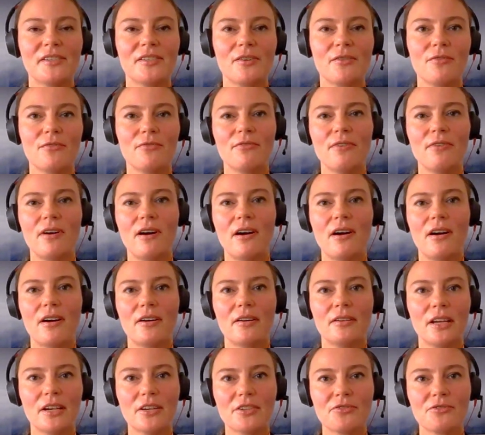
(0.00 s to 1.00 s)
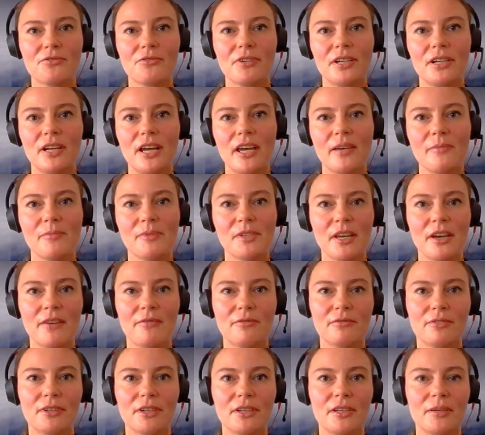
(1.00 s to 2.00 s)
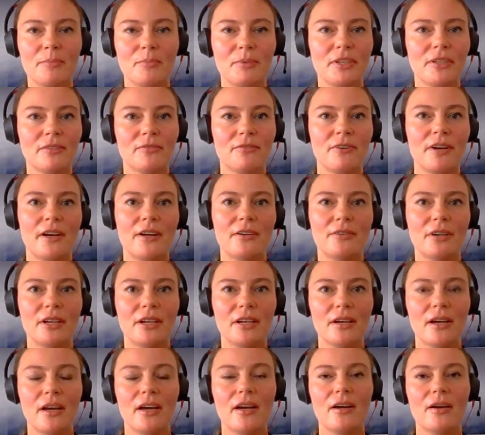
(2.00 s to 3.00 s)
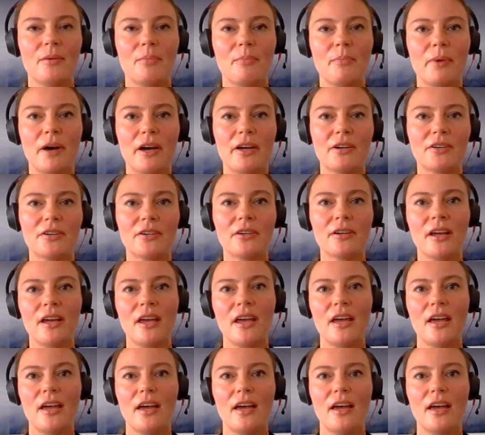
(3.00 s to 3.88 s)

So far, luxury names have really been faring better